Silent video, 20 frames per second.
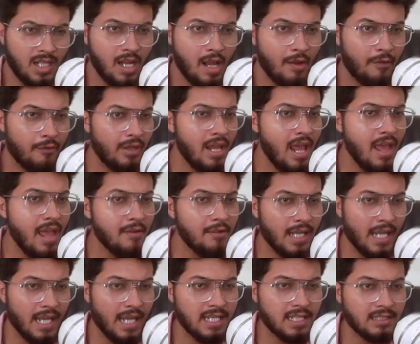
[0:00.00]
we have
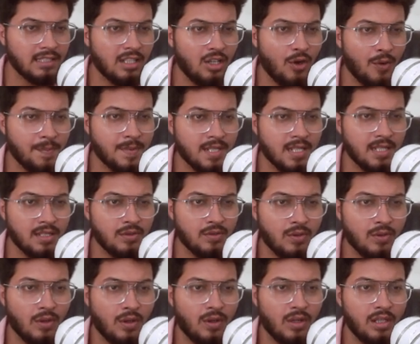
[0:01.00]
another option
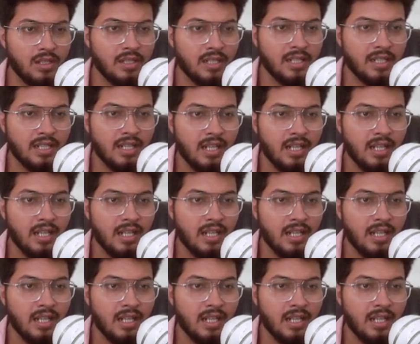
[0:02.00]
called